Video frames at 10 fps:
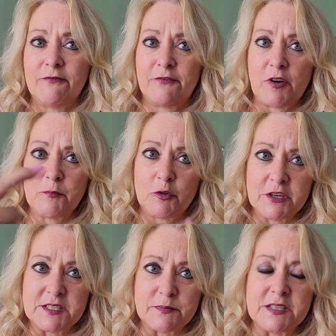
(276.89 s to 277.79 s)
from
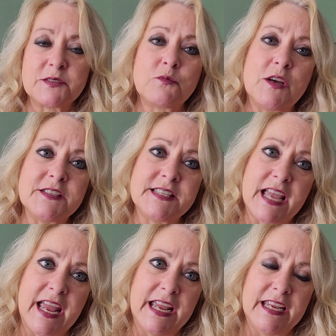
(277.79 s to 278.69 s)
Christmas was
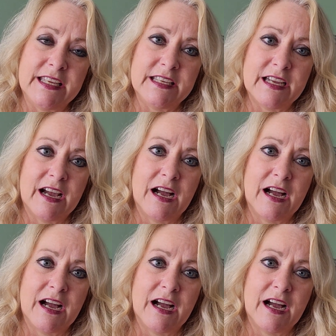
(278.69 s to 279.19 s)
a